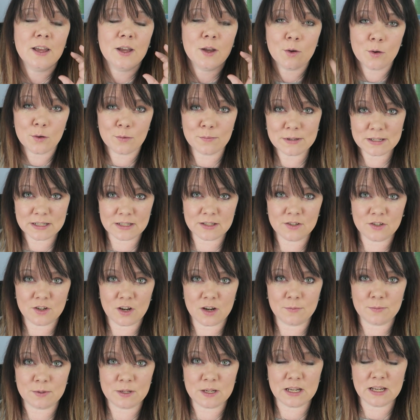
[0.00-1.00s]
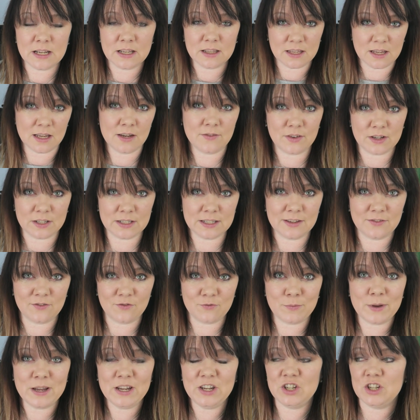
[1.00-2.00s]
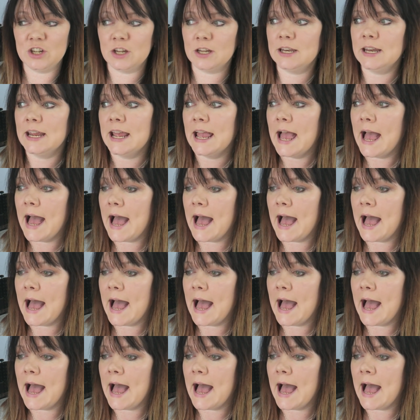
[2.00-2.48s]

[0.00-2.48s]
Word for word: who are misinterpreting the advanced information